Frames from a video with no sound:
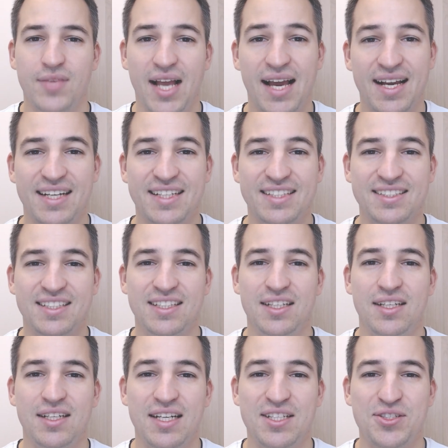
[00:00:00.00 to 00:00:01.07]
Hey guys,
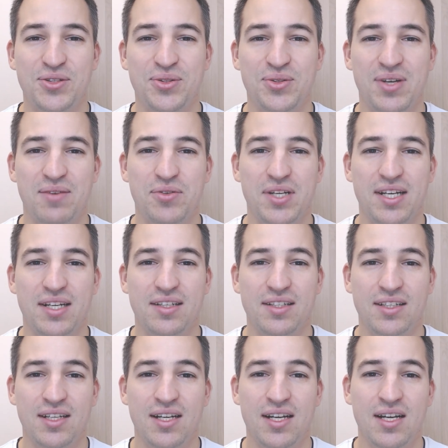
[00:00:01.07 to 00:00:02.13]
it's good to have you here.
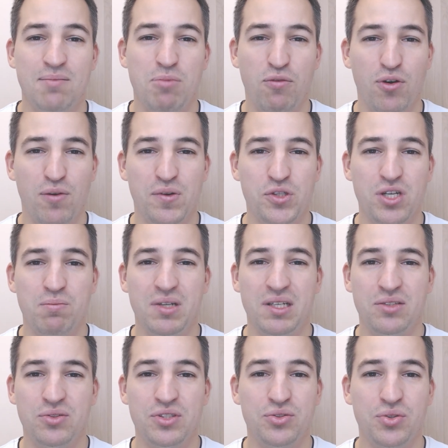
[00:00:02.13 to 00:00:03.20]
Before we jump
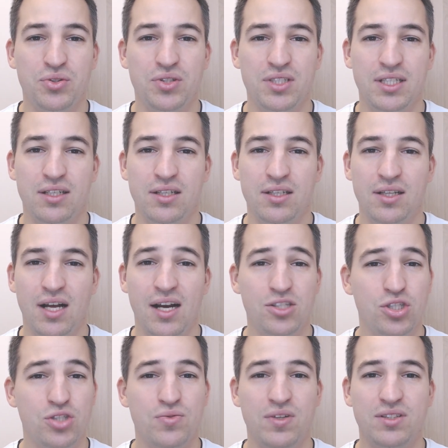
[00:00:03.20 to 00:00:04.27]
into this tutorial, I
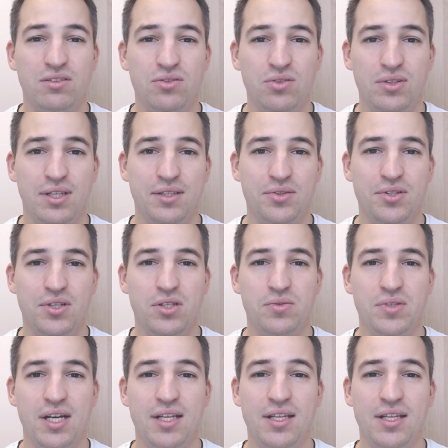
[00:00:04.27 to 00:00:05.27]
just wanted to let you know that